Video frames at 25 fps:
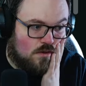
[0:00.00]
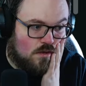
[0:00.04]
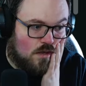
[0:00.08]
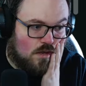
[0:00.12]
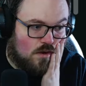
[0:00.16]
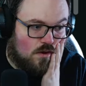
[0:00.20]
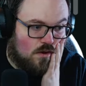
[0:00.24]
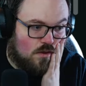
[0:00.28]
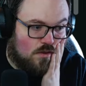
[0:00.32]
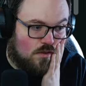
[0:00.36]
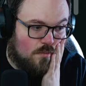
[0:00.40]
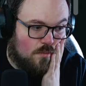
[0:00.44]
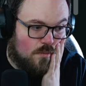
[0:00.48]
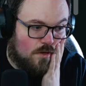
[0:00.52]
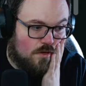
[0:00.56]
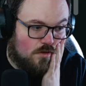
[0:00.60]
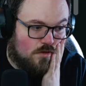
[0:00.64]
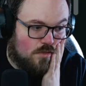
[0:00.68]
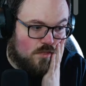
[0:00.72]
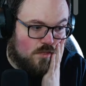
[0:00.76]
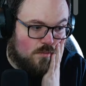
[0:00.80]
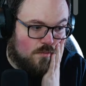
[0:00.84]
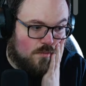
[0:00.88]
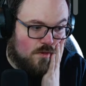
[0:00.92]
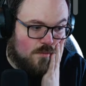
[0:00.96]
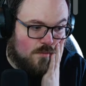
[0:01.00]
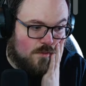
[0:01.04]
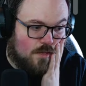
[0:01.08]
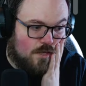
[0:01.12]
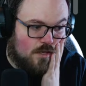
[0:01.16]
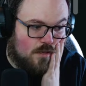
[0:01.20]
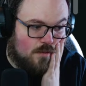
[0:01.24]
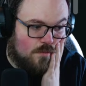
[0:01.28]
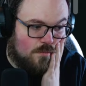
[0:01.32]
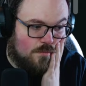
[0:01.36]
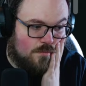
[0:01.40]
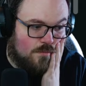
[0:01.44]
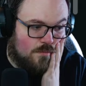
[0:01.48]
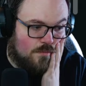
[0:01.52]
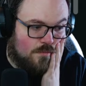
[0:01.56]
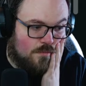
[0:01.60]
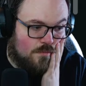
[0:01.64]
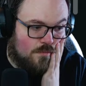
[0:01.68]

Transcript: Cut all the Pierces, maybe.